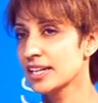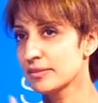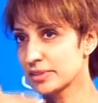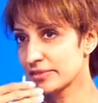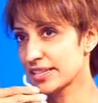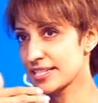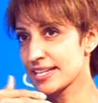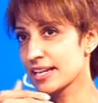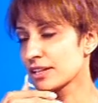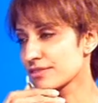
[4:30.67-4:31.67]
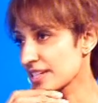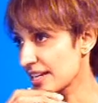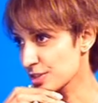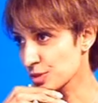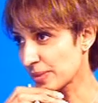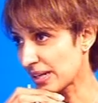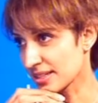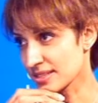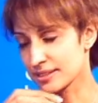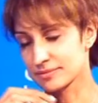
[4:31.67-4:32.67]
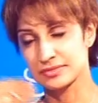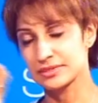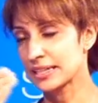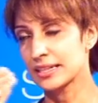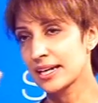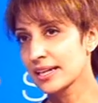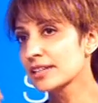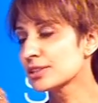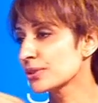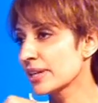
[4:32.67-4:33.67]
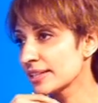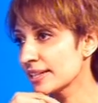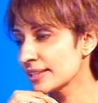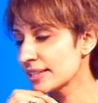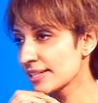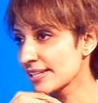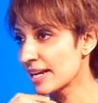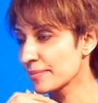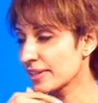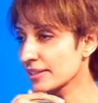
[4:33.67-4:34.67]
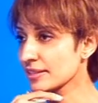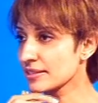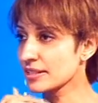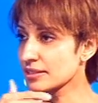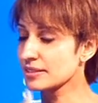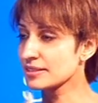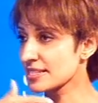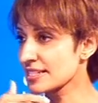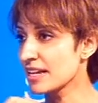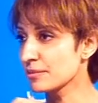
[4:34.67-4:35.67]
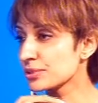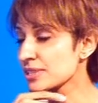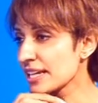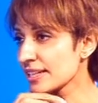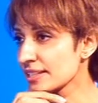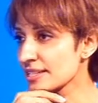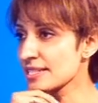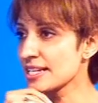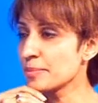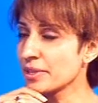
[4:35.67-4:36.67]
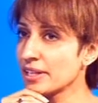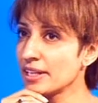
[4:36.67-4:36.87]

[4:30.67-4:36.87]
even with the sale of shares to Parks, and I had no idea at that time that I would take this step.